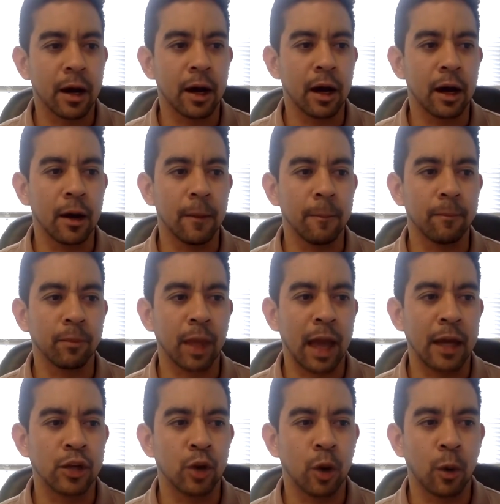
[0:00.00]

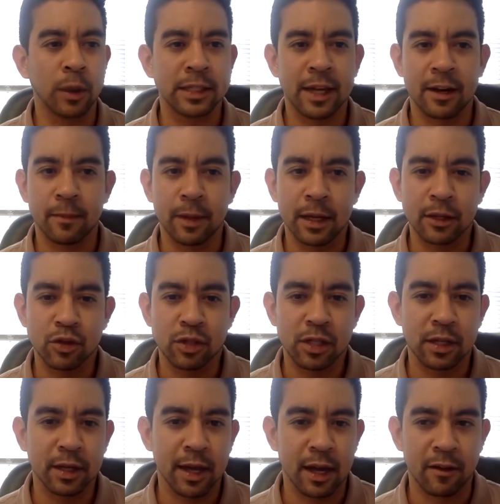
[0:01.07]
Had you always kind of been
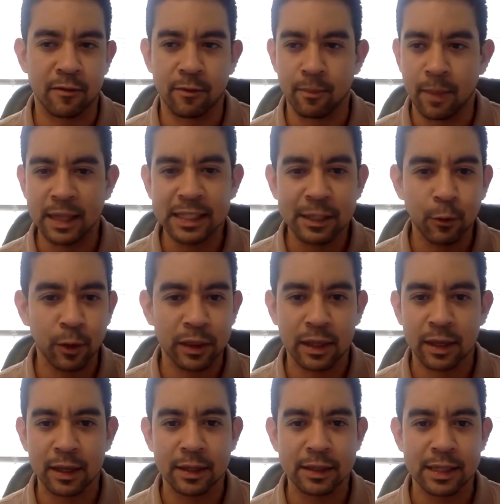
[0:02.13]
interested in kind of messing
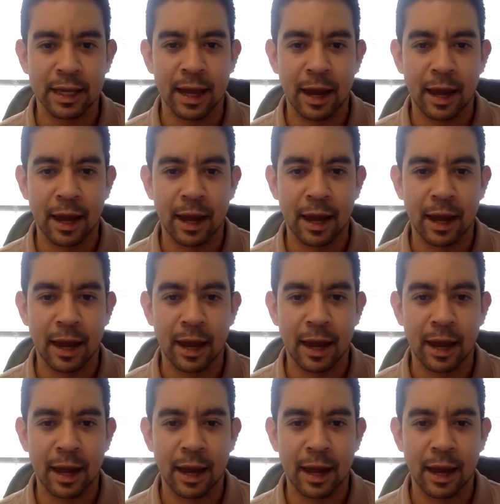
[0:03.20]
with things?